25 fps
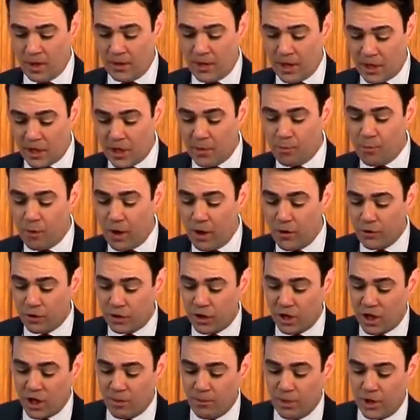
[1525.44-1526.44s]
This approach
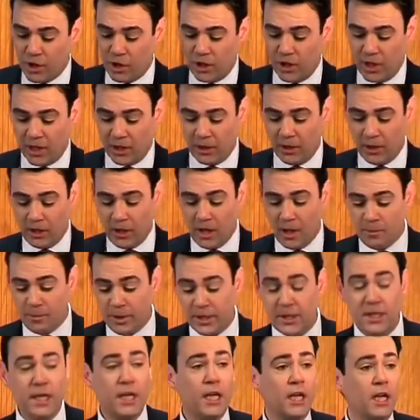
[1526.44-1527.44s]
to commissioning,
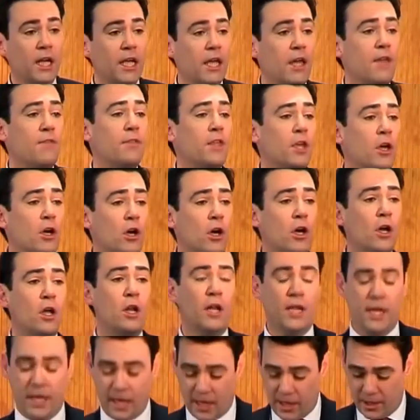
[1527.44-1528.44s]
particularly in the
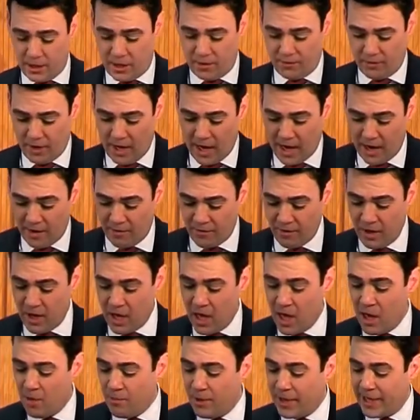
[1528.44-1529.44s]
early years of
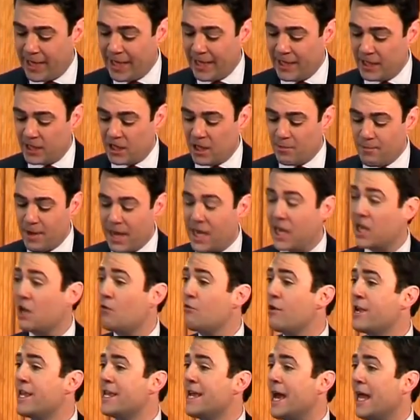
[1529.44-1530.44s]
life, begins to make a
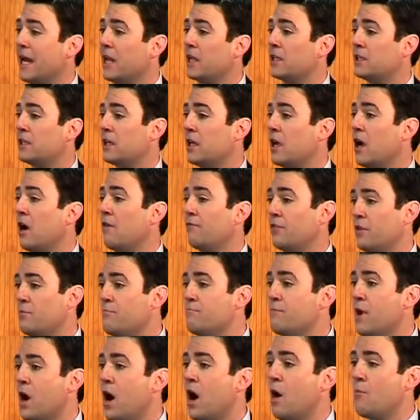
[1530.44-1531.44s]
reality of the
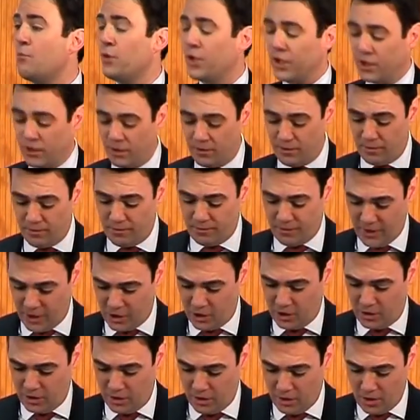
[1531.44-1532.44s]
Marmot
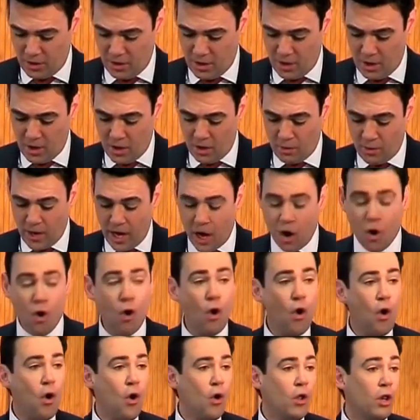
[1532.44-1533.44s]
vision, where
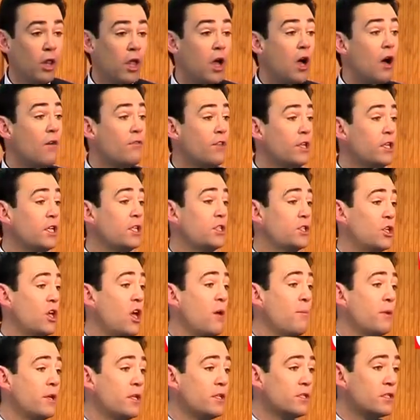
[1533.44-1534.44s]
all of the
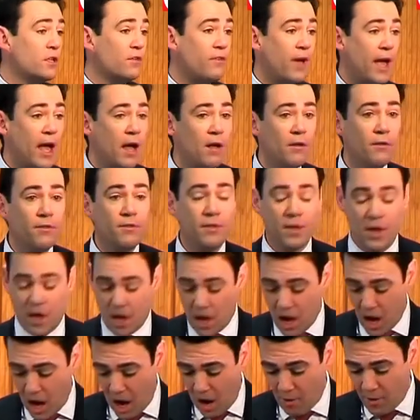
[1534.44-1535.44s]
determinants of
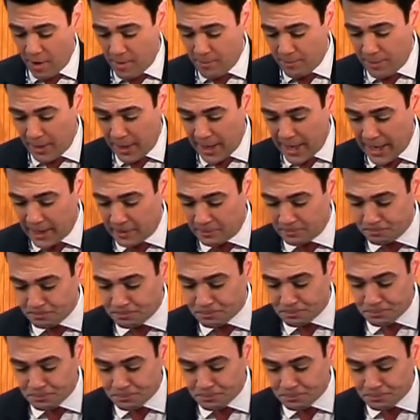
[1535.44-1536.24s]
health are in play.